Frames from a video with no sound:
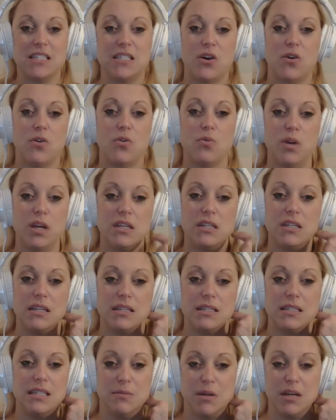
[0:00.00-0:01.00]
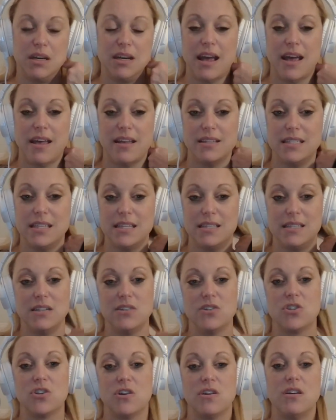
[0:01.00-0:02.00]
So we did a semen analysis,
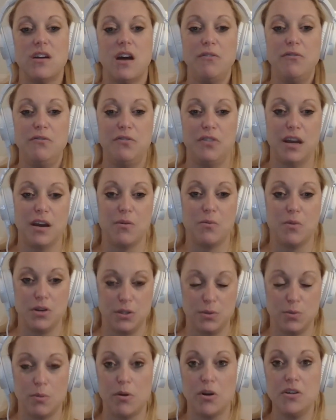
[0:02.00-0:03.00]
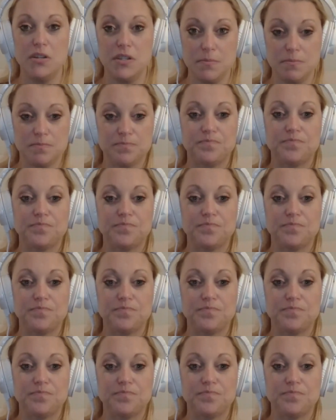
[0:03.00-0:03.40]
and sure enough, there were swimmers.